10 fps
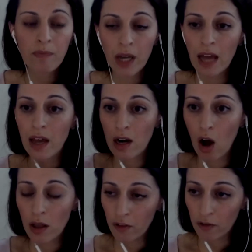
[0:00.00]
And then
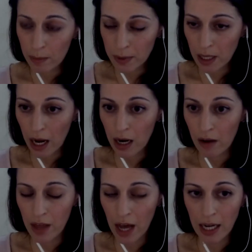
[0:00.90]
on the flip side of
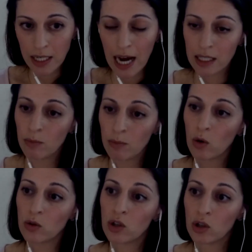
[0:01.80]
that, as
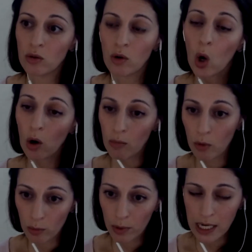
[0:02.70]
opposed to hormone
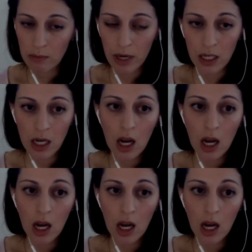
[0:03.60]
replacement,